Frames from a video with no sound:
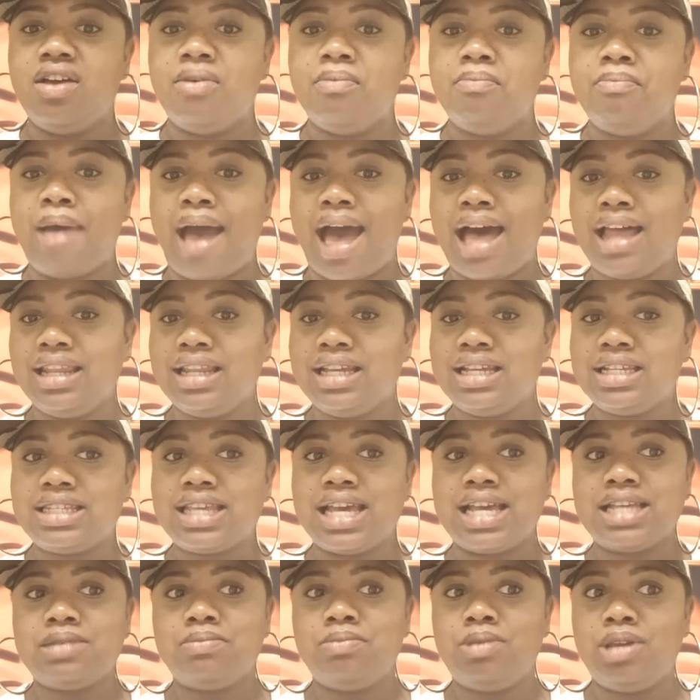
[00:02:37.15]
balance
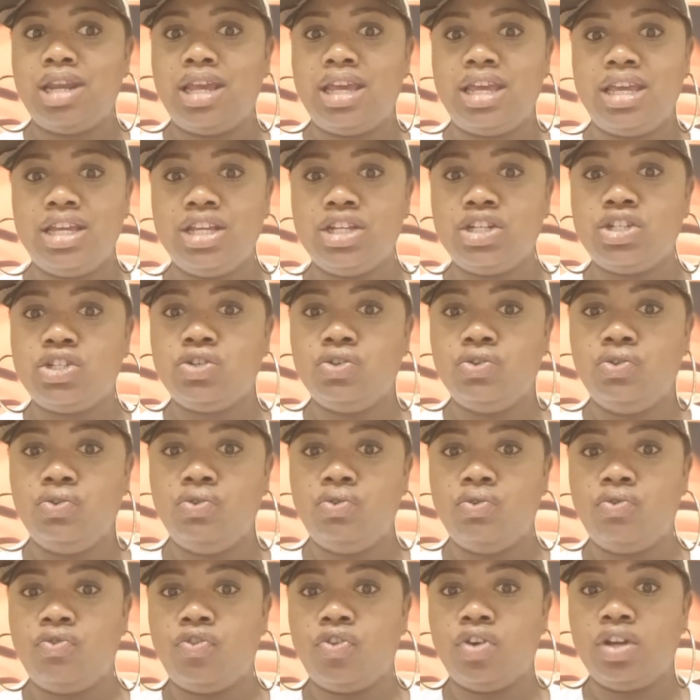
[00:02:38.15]
has been an
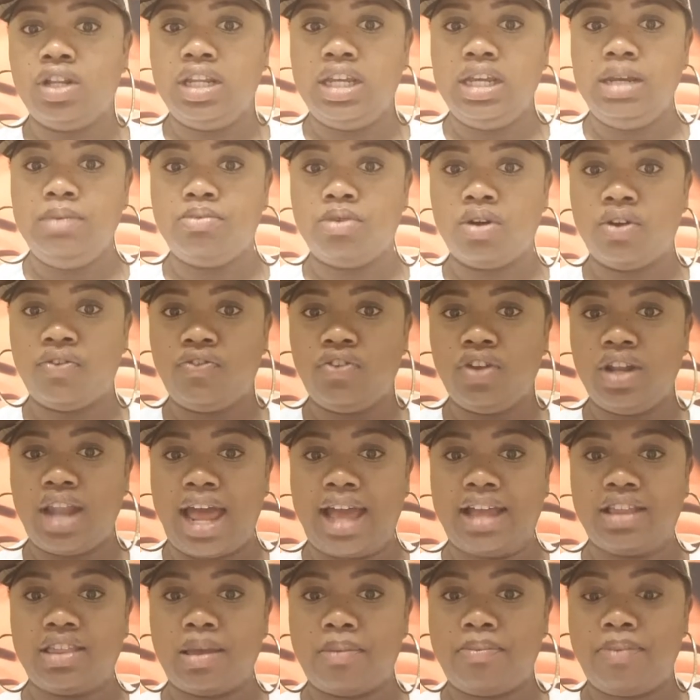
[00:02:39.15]
issue for Libra for
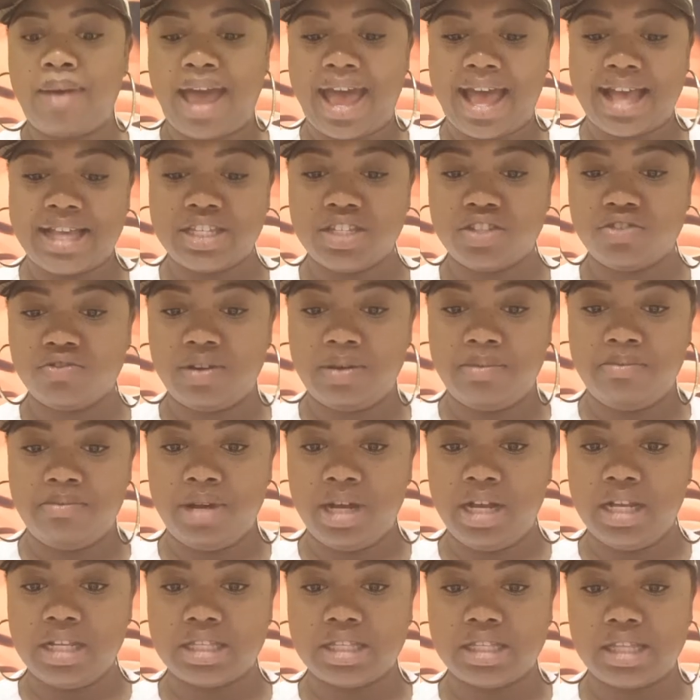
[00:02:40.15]
like the past 3
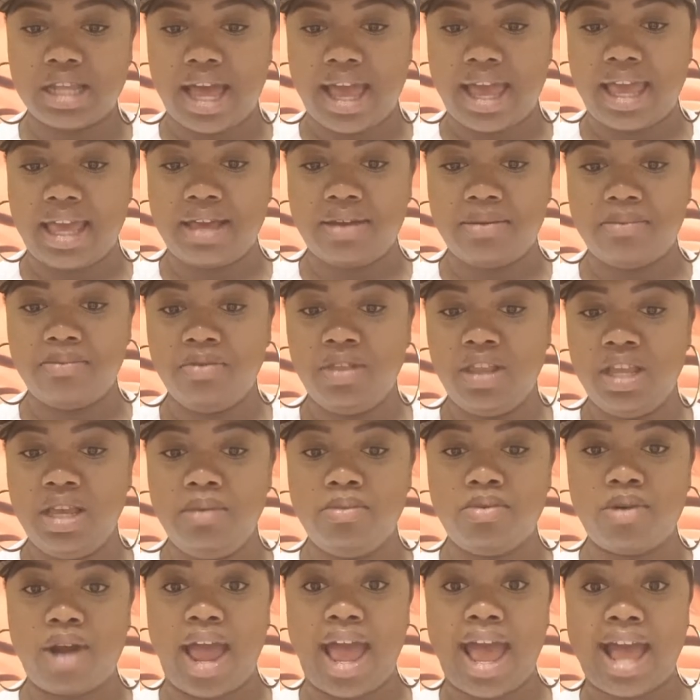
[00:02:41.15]
months. Like
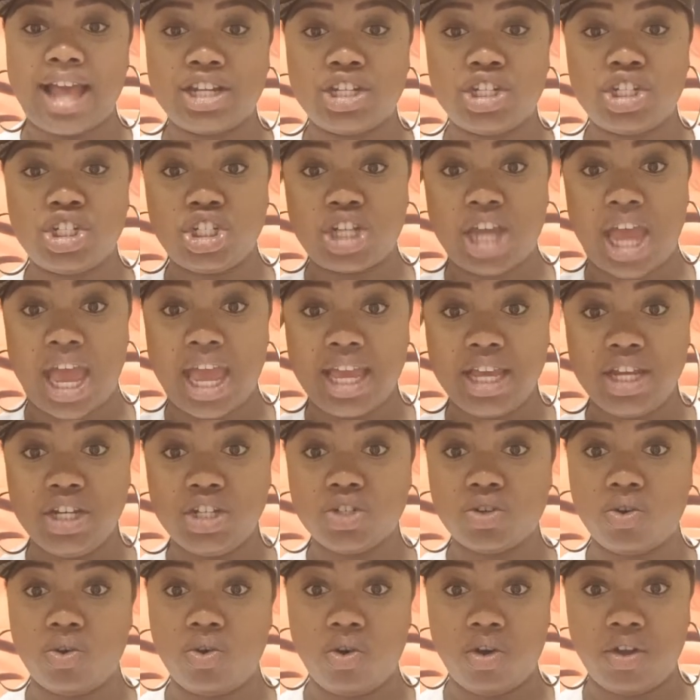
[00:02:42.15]
Libra has
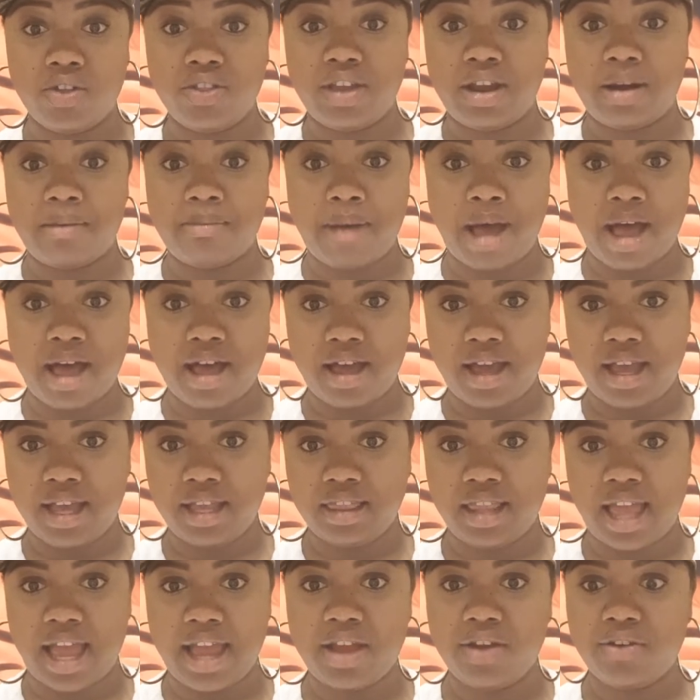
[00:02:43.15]
change on their
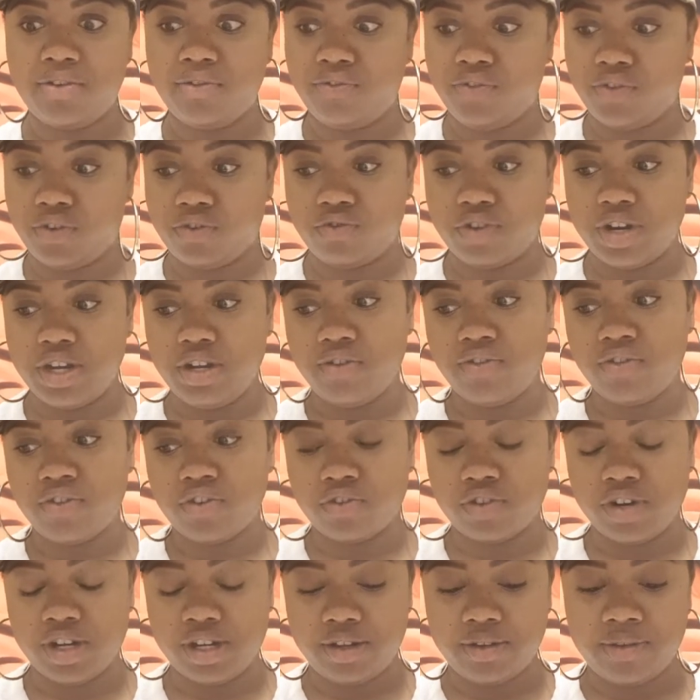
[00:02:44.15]
mind, like for
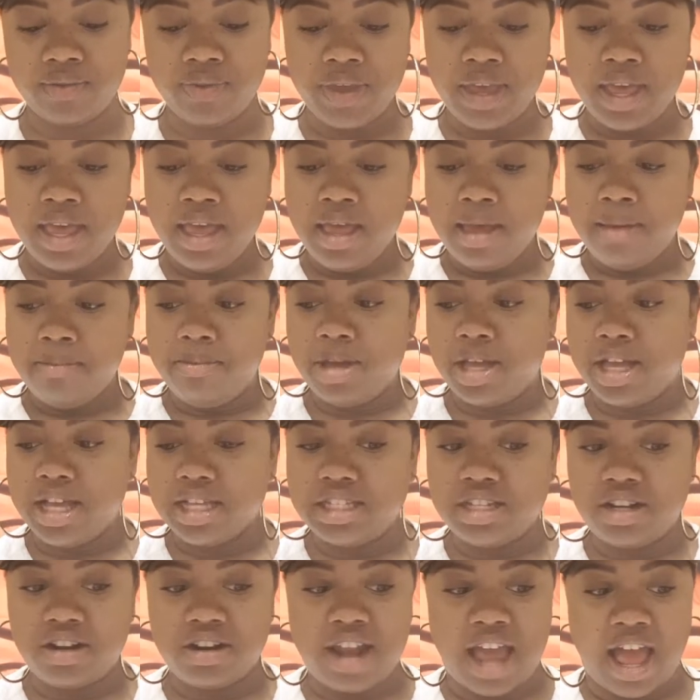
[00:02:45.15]
real,
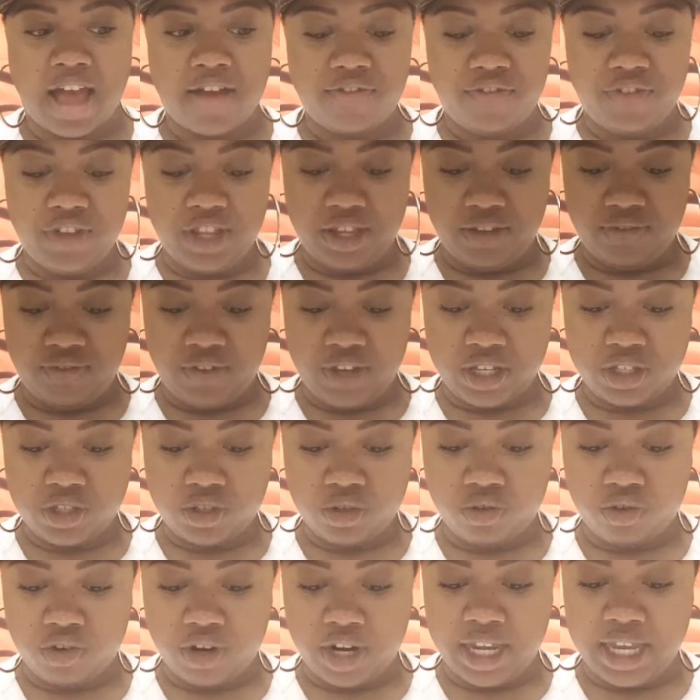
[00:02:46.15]
because they're not feeling
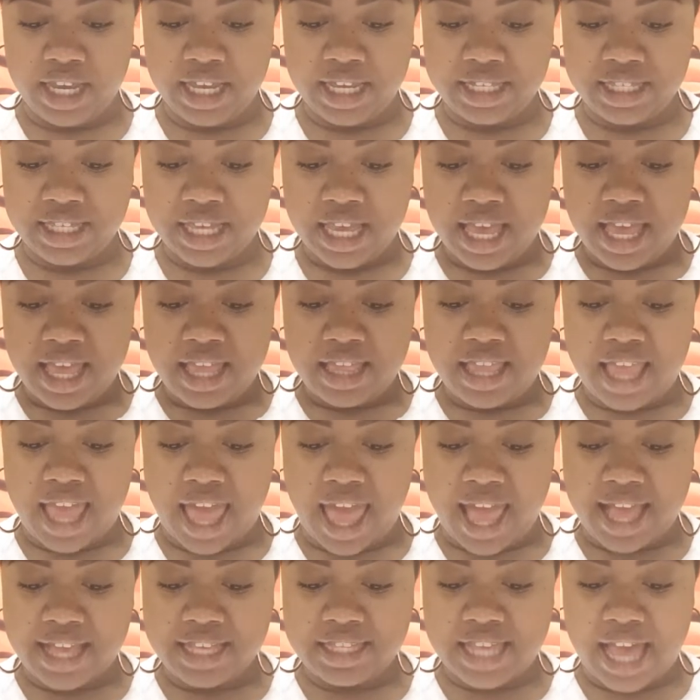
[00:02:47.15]
victorious. The
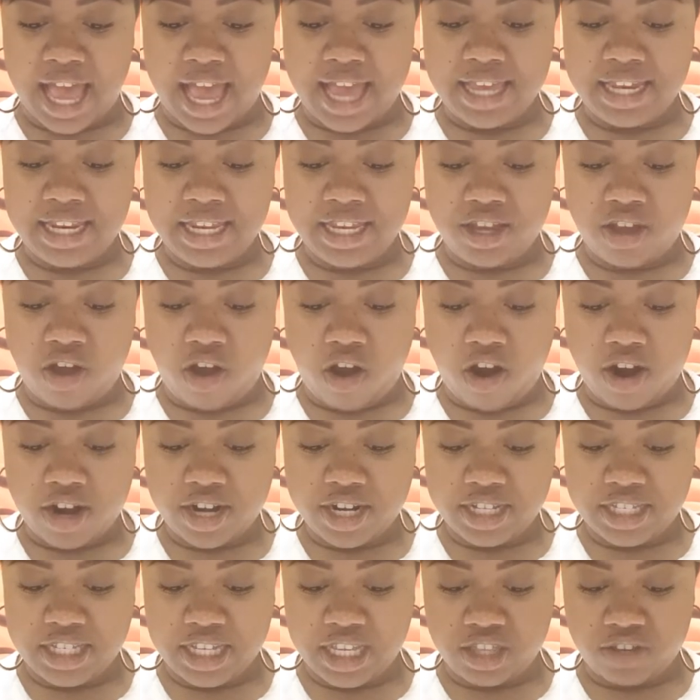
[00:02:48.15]
anxiety
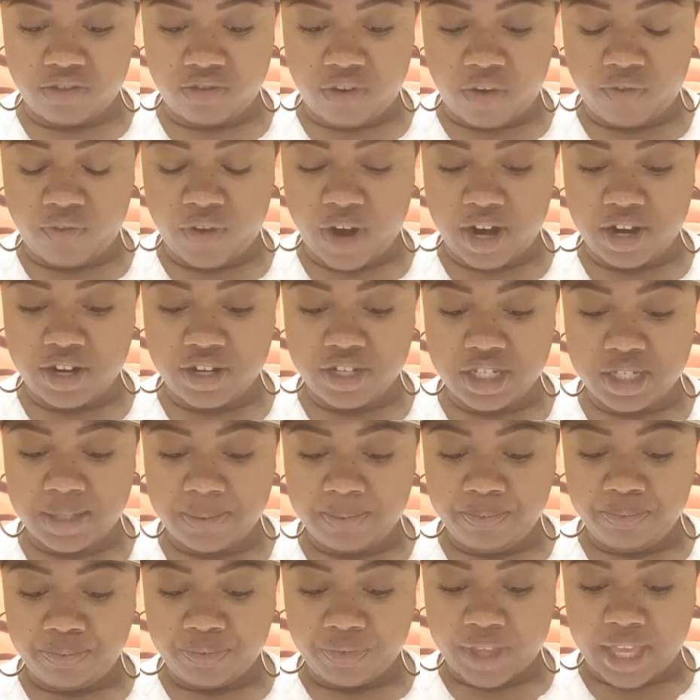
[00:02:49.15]
card is in the reverse,
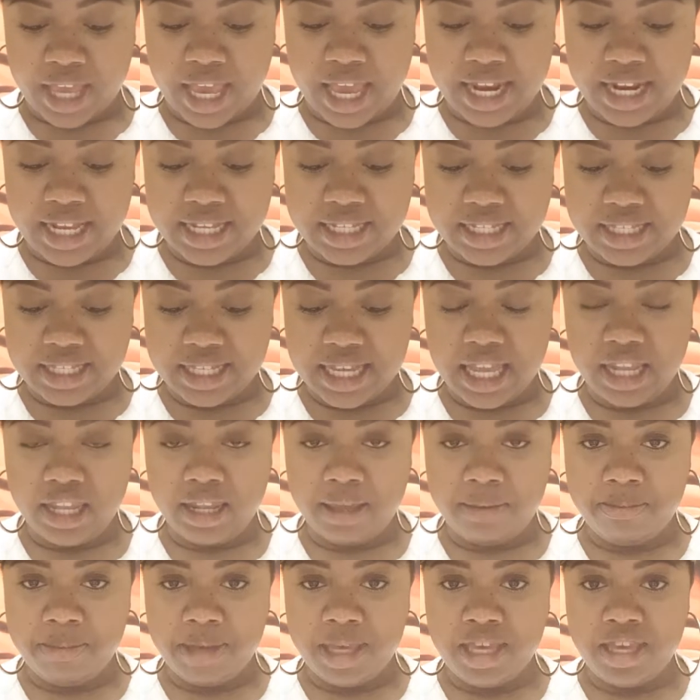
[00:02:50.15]
and it's
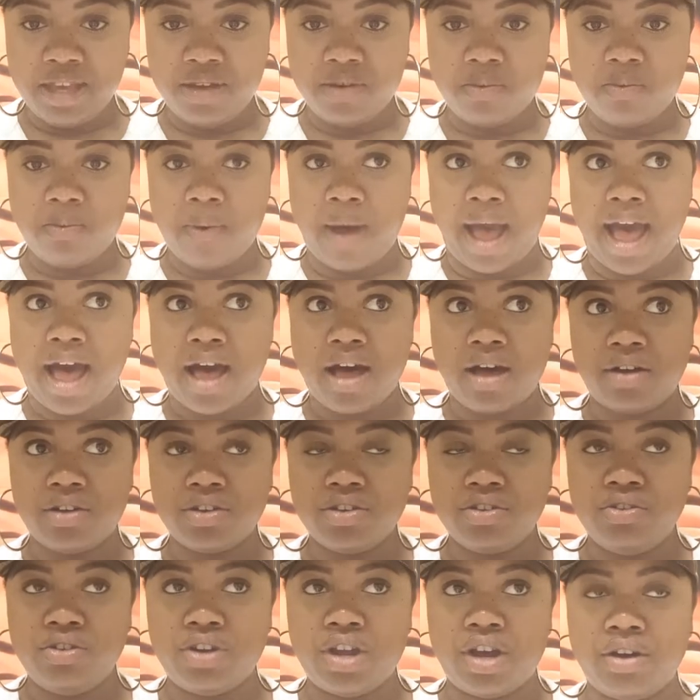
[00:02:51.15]
telling me, wow,
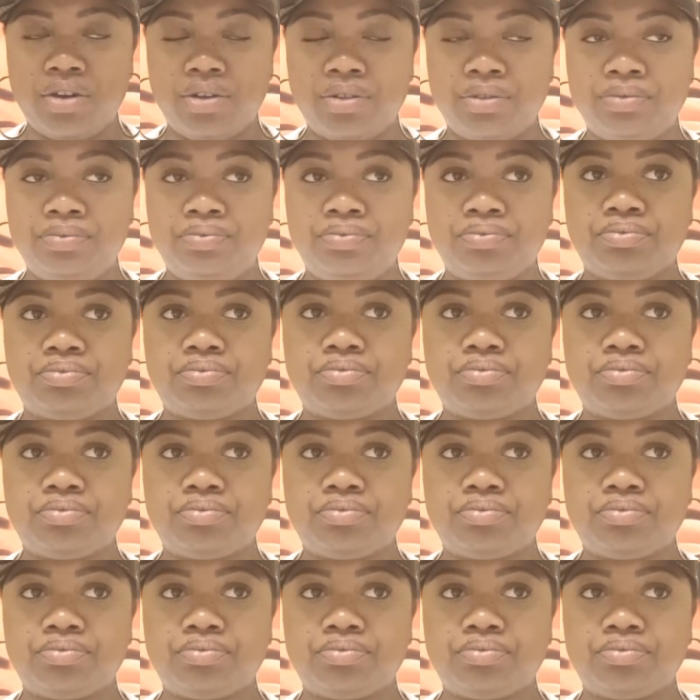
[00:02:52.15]
you know,